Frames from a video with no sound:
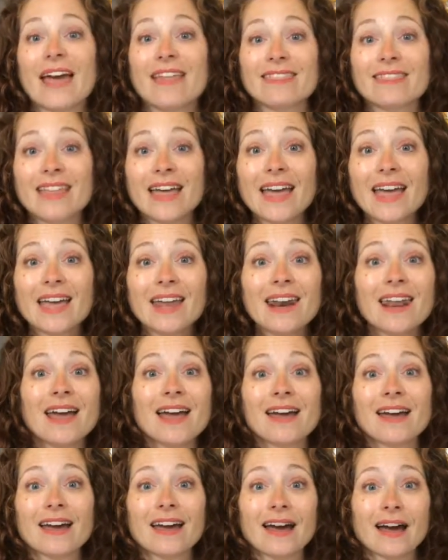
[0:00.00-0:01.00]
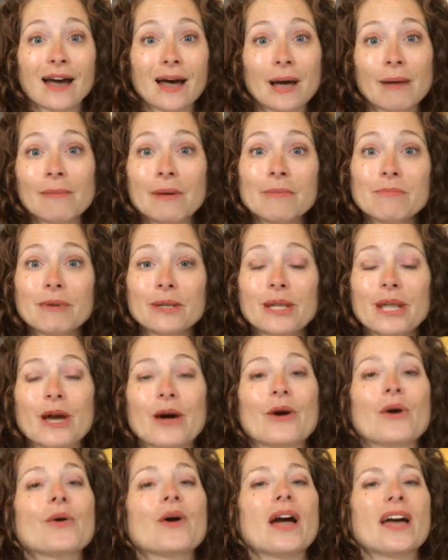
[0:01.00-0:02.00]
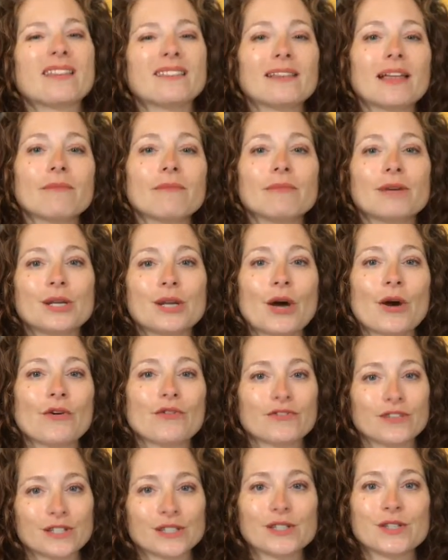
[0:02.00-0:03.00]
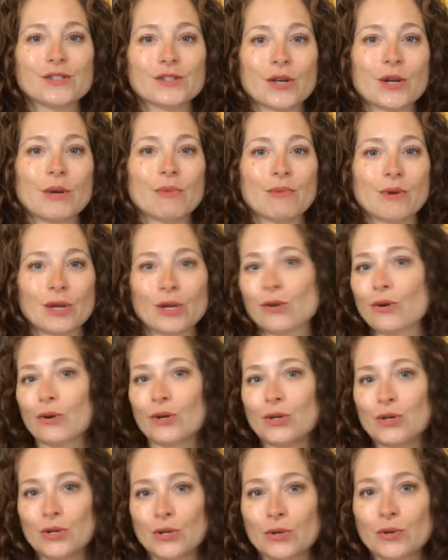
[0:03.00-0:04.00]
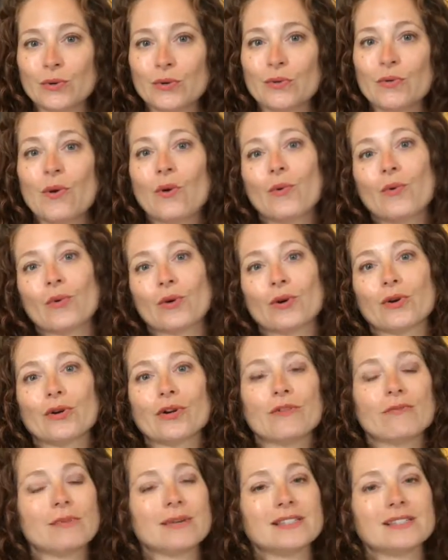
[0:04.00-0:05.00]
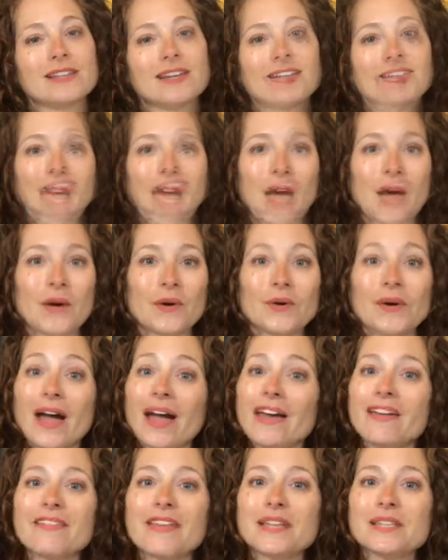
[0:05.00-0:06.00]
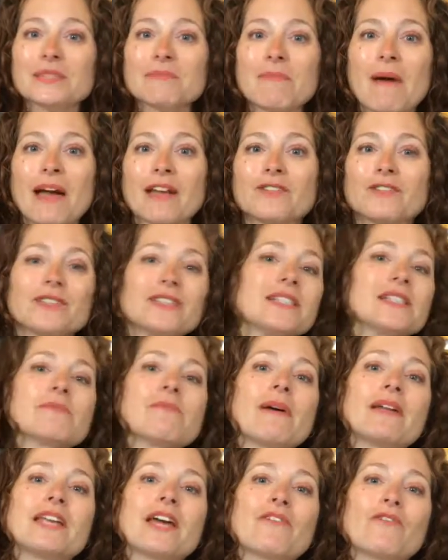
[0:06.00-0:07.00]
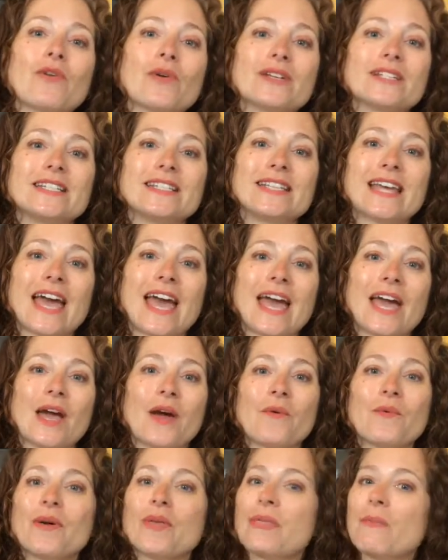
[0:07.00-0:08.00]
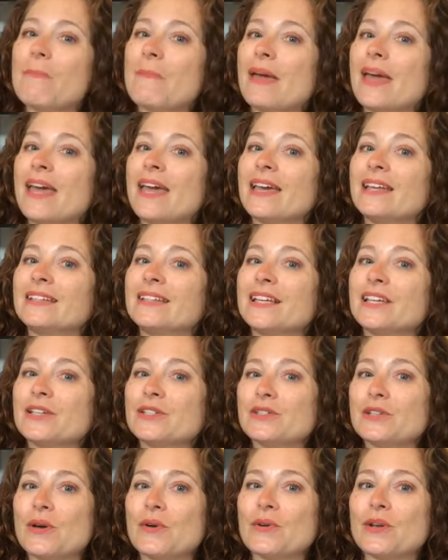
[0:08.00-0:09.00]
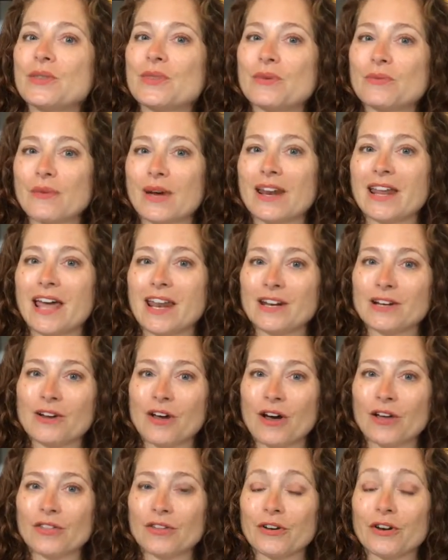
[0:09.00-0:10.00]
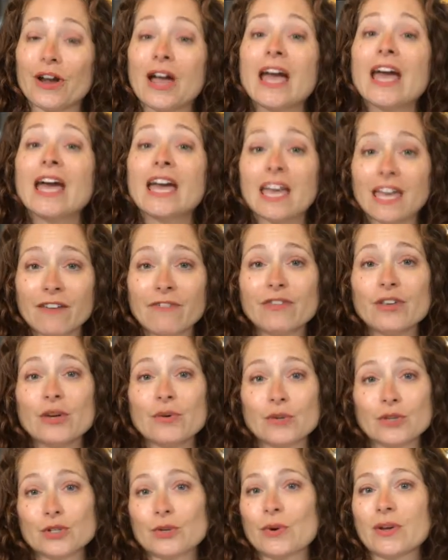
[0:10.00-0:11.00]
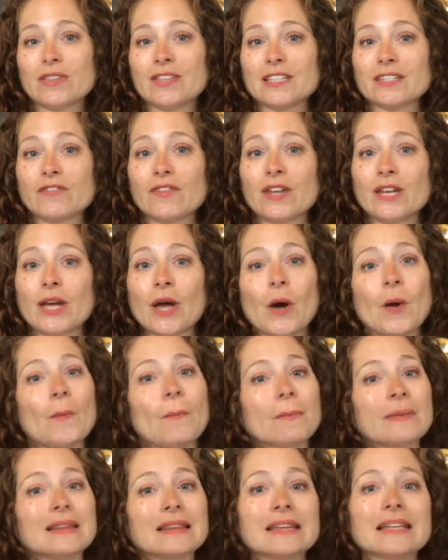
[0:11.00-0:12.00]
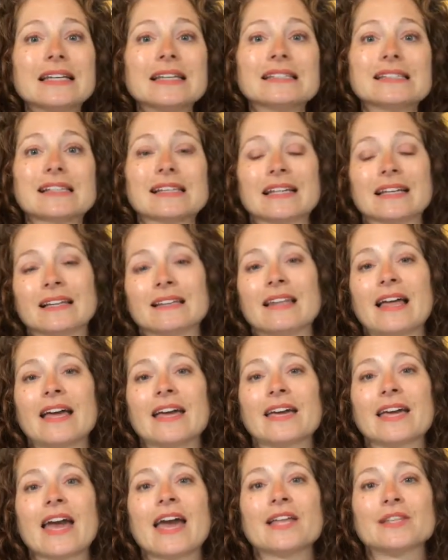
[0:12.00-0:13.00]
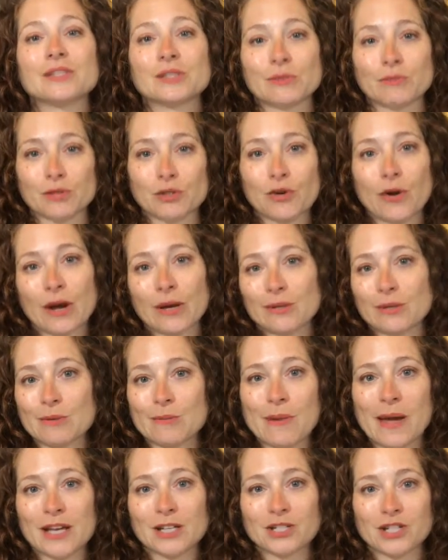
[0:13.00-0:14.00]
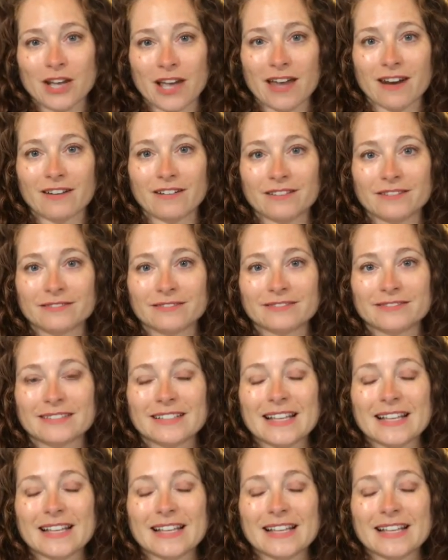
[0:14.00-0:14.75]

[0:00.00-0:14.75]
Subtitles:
And then comment below and let me know if this is going to be your new order of business. Okay, that's Mindfulness Monday for today with me, Nina Soden, the redheaded author. If you enjoyed this video, please click like and subscribe to my channel.